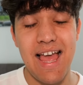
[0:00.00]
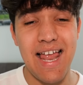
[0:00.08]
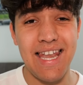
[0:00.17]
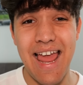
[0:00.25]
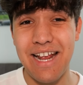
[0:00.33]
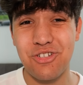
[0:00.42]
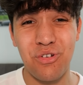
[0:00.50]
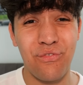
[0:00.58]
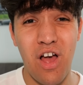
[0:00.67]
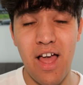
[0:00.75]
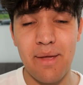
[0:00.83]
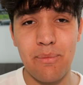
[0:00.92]

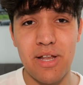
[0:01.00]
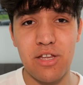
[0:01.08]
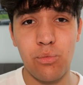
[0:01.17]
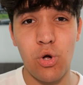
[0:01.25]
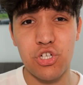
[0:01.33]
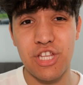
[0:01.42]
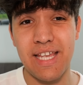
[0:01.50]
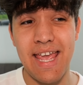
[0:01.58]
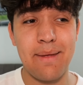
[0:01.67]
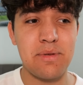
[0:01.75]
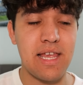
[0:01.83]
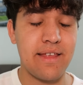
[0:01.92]
electrifying when you watch the
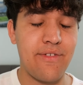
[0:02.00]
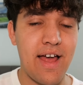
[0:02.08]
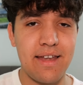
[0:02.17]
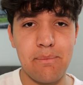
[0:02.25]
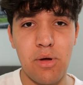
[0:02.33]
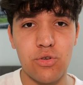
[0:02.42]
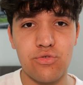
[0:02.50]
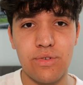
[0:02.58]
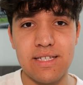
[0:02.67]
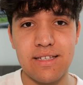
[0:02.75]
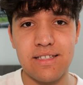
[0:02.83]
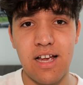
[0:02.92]
games that they've had in most
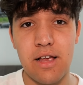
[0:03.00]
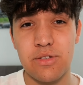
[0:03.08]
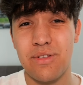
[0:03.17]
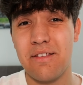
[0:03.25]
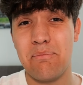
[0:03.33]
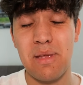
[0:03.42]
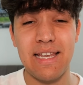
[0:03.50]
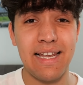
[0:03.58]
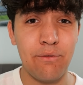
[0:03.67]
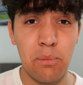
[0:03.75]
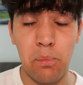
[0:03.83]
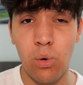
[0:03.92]
recent times, when they've beat
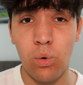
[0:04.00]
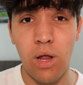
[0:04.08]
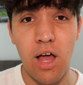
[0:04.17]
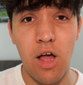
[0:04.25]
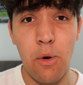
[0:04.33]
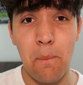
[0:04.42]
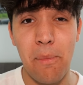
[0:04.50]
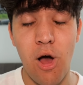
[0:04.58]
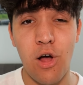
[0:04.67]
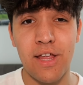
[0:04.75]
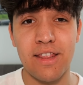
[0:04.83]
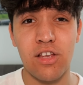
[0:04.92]
Liverpool at Home
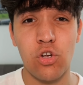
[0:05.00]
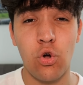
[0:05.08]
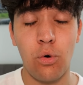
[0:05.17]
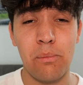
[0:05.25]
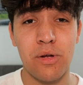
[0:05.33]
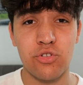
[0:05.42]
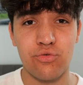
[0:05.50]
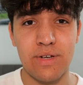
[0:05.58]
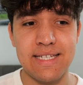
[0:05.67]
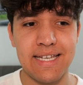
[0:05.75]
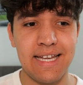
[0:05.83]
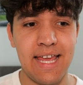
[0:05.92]
Park in the Cup most
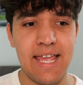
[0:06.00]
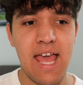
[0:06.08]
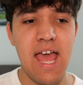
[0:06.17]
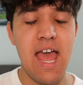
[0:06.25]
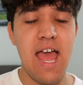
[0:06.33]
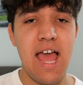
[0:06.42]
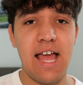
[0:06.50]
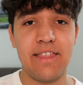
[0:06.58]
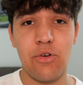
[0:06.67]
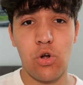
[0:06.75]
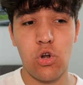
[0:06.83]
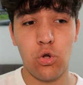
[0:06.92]
recently. And
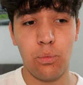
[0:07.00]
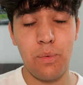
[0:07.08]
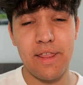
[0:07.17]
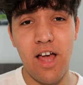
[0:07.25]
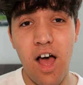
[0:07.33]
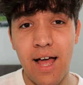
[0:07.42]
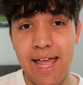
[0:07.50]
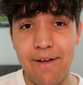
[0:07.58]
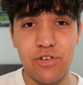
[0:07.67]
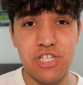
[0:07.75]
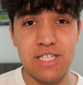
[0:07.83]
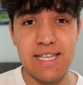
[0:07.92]
they're a club with high
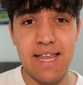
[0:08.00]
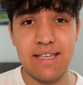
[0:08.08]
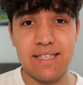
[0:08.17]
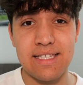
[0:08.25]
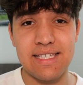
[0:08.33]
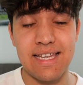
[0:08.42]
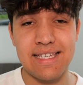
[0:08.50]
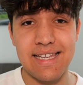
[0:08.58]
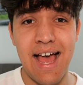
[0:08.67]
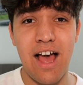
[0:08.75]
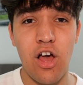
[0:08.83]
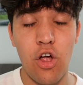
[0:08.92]
average attendances
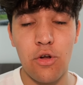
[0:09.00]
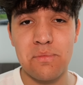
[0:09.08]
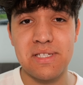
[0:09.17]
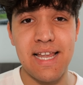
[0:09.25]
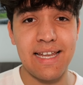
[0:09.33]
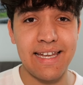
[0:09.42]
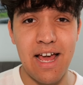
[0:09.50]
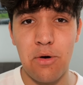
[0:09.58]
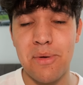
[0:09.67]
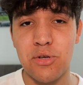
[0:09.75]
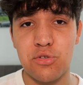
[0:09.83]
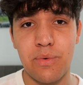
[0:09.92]
at home, selling
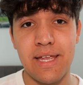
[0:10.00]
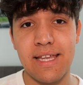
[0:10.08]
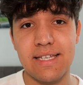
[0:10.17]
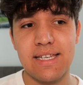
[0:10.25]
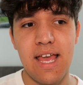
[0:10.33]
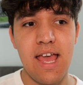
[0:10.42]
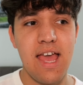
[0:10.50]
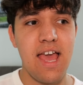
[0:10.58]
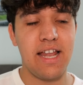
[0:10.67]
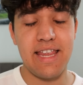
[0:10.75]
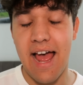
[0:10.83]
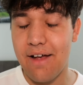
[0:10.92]
out most weeks,
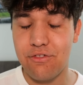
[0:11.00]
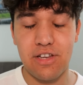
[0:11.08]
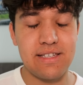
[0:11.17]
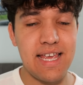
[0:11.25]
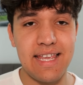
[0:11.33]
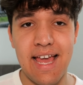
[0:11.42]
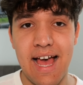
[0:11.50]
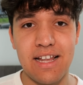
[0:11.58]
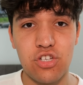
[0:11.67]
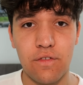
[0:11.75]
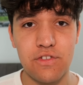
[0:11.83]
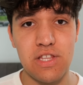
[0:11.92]
and you have to take your
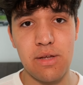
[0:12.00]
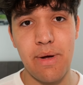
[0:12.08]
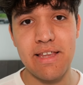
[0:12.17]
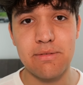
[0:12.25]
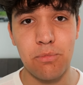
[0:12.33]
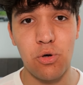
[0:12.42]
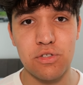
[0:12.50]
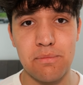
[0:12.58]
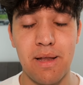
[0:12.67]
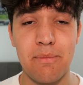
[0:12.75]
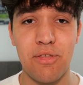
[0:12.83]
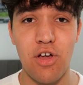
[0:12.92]
hats off to the away supporters of
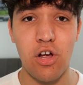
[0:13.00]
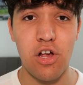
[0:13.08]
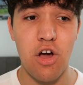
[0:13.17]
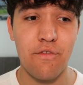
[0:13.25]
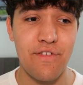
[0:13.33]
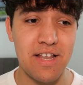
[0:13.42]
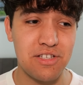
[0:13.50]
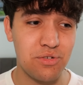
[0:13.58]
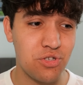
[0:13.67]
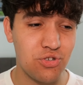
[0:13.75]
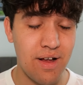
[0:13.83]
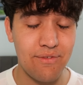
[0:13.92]
Plymouth Argyle fans, who
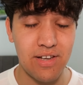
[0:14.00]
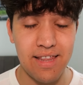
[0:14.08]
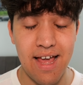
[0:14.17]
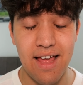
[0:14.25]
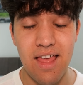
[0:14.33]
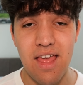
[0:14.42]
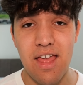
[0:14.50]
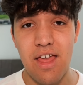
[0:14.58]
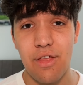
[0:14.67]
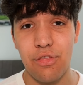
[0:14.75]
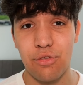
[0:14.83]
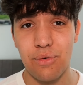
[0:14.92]
are travelling that
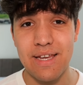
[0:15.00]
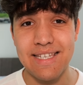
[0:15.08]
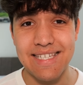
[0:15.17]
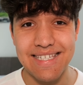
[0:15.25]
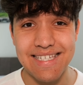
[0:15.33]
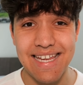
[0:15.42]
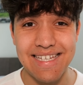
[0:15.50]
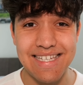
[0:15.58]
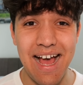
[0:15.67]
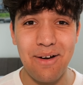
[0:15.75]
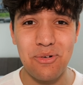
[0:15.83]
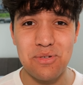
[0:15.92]
3 to 6
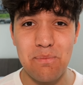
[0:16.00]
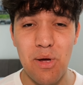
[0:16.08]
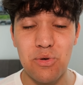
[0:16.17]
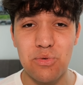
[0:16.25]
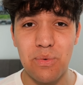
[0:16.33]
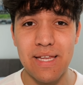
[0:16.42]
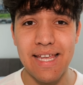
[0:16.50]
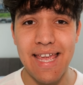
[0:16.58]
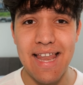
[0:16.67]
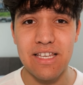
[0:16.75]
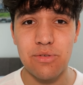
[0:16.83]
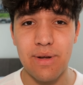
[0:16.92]
hours most
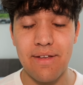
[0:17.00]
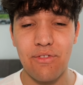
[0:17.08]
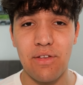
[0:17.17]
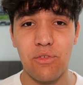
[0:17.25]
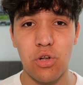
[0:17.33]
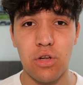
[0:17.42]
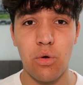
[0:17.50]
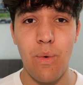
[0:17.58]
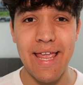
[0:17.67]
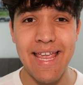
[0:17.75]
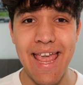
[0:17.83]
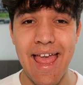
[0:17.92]
weekends whenever they've got an
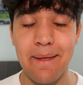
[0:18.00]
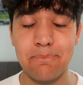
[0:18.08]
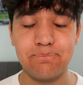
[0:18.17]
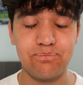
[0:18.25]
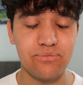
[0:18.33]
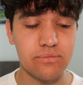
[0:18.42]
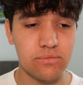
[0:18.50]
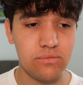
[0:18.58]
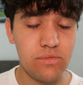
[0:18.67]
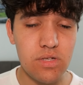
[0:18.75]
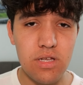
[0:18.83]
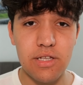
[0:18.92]
away game
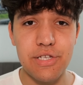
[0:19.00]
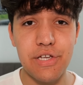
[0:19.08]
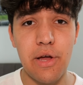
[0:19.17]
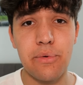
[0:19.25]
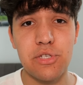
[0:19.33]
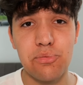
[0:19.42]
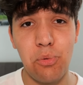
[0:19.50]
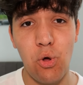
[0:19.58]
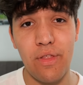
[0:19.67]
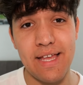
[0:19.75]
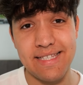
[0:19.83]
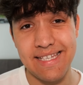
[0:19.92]
to go and
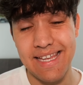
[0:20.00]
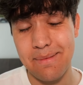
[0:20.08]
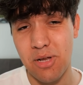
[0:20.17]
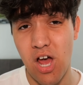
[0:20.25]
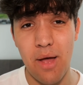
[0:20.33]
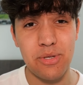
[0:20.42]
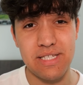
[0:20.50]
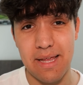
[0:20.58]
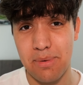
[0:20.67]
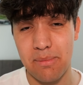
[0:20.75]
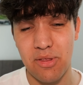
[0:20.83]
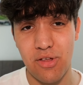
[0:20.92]
support their team. And I would say
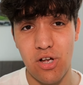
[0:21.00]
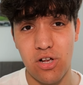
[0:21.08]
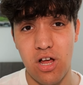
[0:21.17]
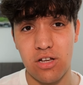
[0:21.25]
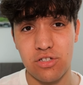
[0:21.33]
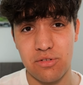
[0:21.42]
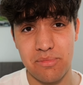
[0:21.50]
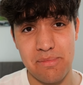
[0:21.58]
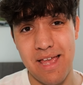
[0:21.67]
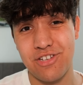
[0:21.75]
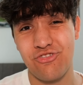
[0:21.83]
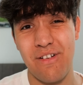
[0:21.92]
Plymouth Argyle are some of
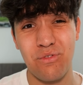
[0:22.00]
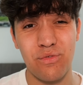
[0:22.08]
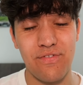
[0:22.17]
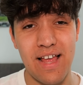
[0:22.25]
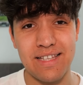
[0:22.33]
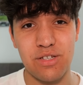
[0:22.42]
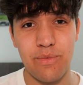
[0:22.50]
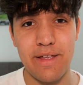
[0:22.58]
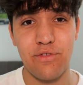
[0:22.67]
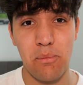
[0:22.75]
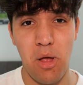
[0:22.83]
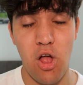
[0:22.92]
the best travelled fans away
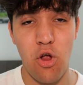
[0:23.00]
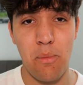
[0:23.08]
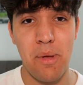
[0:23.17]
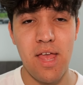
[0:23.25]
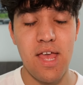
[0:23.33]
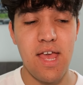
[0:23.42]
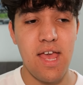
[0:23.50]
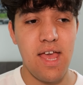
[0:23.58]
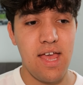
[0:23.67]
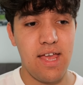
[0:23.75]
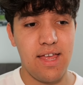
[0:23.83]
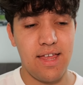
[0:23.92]
from home,
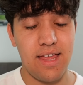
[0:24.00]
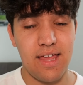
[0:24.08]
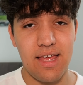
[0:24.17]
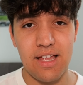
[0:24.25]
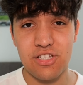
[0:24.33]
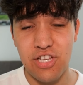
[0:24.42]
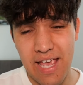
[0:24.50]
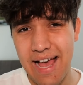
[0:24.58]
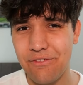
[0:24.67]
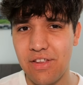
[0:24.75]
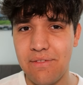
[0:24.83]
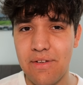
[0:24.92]
and so you
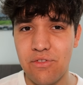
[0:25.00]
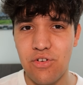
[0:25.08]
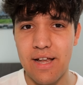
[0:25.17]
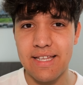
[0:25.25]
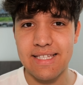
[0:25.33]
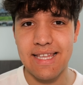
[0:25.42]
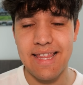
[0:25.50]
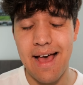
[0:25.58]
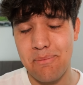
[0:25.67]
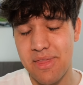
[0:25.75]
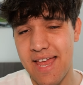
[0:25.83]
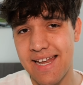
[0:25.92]
have to give credit to
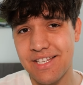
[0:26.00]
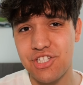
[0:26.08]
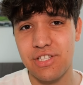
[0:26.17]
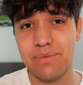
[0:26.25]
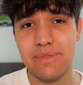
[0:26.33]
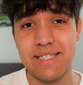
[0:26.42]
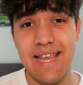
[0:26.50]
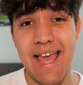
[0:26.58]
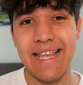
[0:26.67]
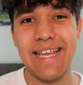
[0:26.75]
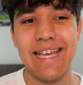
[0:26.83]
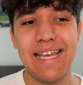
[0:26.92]
that. But then, as you
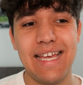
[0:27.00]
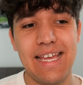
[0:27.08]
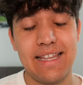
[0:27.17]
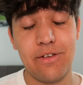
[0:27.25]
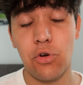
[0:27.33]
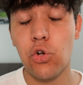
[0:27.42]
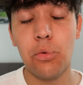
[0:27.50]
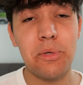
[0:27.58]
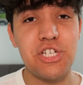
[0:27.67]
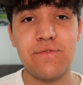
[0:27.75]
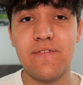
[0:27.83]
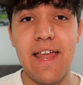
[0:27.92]
say, they're a club
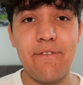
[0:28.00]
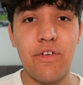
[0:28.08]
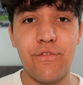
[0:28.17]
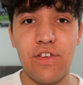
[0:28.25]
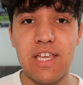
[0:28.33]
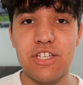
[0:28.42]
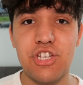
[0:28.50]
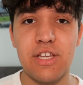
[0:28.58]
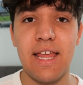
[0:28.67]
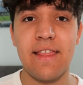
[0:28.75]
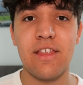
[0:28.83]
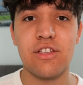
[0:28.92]
which have never
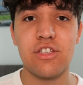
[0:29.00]
featured in the